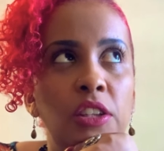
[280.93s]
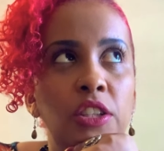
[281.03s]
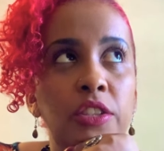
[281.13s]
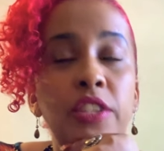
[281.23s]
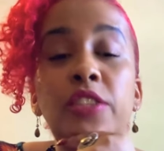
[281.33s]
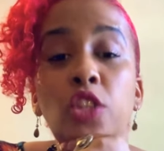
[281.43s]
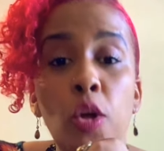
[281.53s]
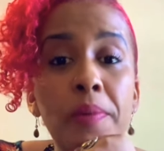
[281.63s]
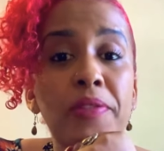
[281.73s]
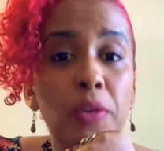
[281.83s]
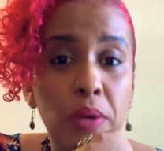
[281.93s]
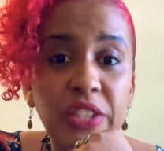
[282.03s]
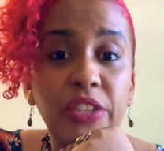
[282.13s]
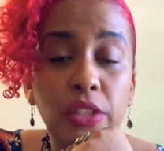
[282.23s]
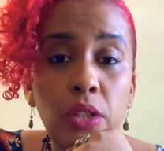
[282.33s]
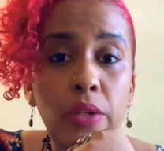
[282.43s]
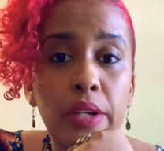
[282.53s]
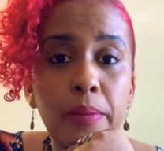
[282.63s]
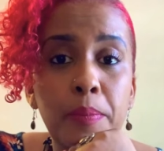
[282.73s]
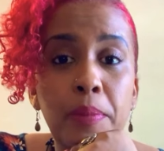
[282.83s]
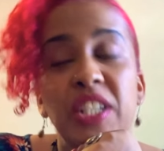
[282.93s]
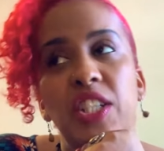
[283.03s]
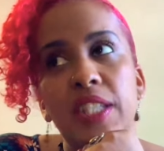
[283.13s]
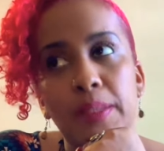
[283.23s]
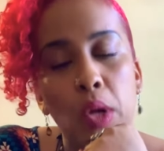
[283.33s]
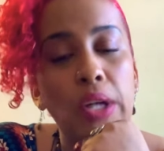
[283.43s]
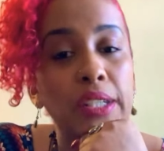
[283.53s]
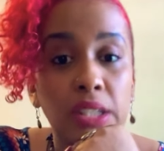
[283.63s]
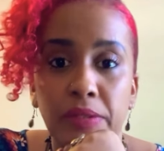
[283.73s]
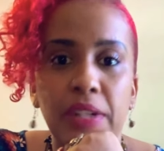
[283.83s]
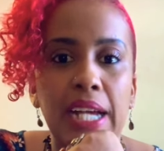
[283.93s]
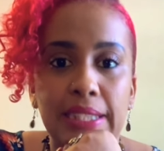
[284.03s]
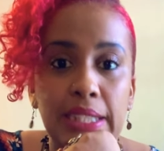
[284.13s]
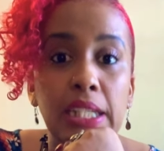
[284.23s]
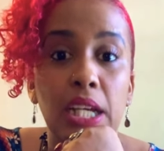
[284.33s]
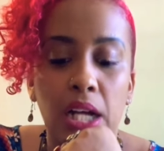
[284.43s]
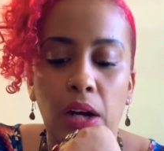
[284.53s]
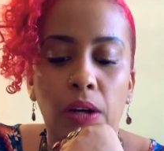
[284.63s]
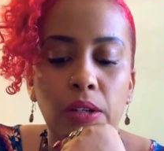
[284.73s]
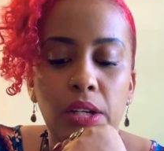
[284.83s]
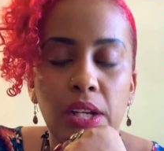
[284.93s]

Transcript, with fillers: She's stupid for what she's doing, but she's smart enough not to get caught.